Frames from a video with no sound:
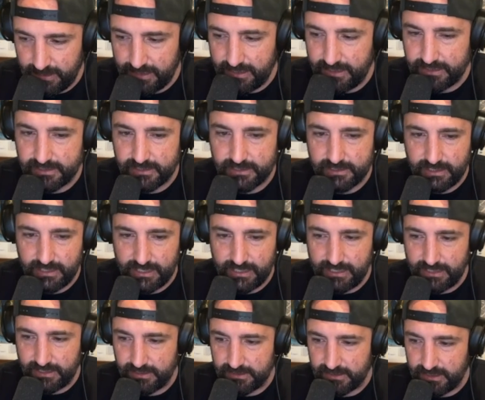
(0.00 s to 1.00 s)
it
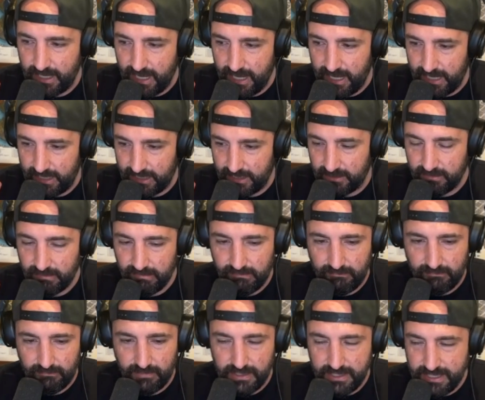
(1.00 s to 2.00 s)
is a
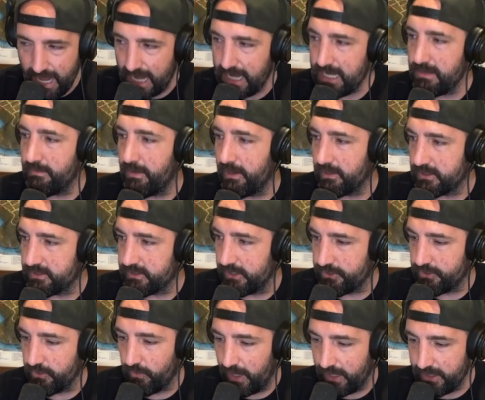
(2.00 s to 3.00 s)
nightmare
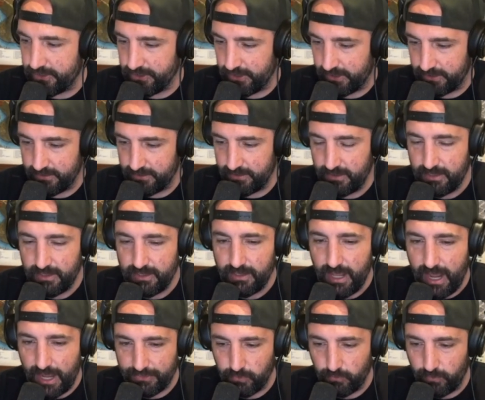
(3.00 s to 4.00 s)
situation
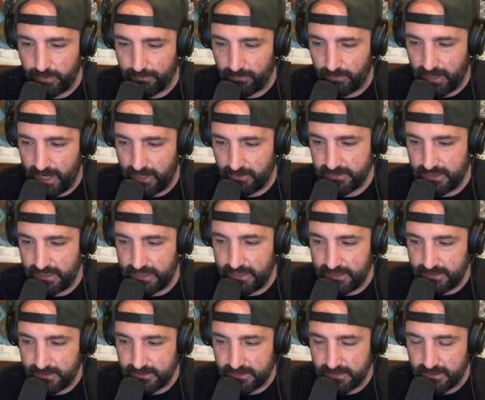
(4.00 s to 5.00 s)
at the Widmer house. It
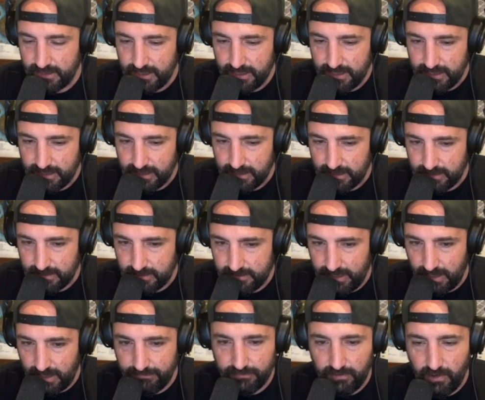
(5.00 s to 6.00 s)
is
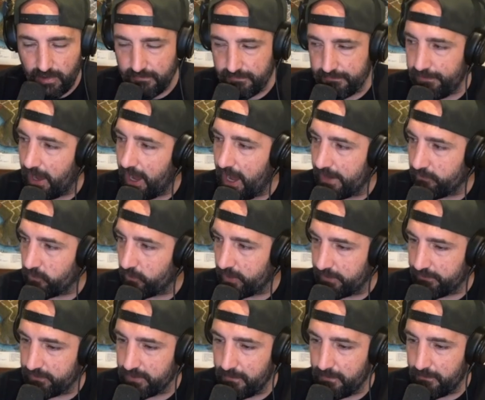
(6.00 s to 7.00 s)
DEFCON 5 or
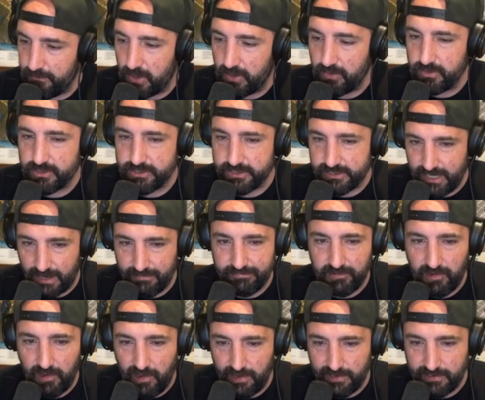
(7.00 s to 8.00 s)
whatever the most
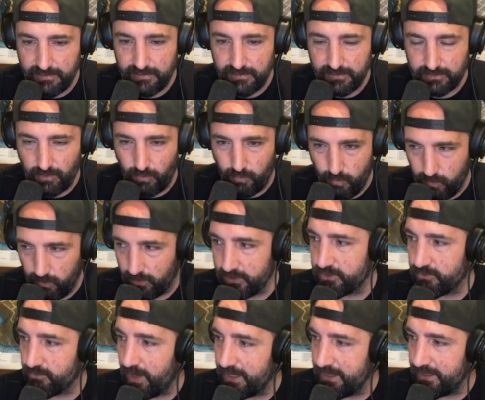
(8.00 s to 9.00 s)
DEFCON, the
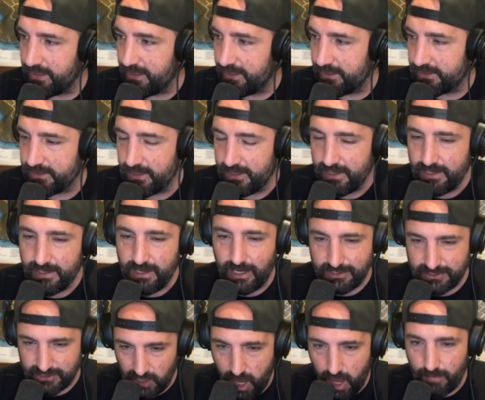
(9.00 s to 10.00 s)
worst rating is,
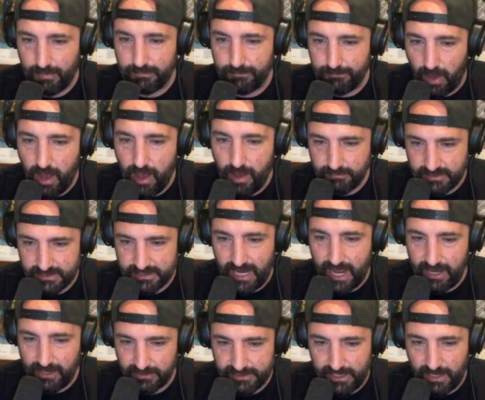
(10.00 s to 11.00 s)
atomic bomb
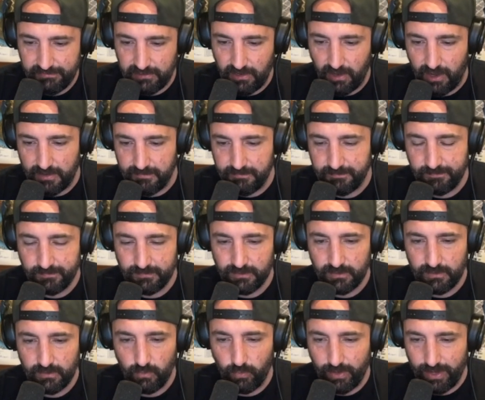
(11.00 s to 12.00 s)
style DEFCON.
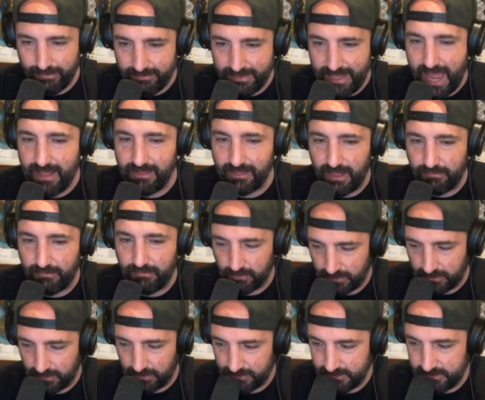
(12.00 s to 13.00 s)
Whatever that
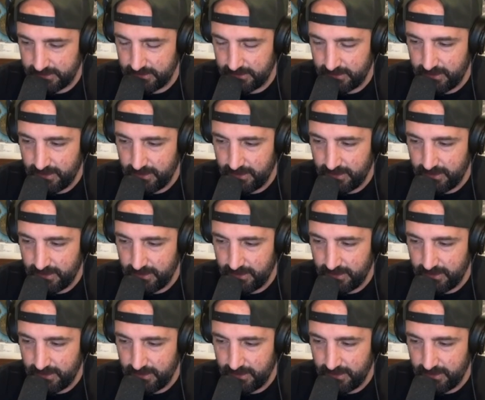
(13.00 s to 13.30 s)
level is,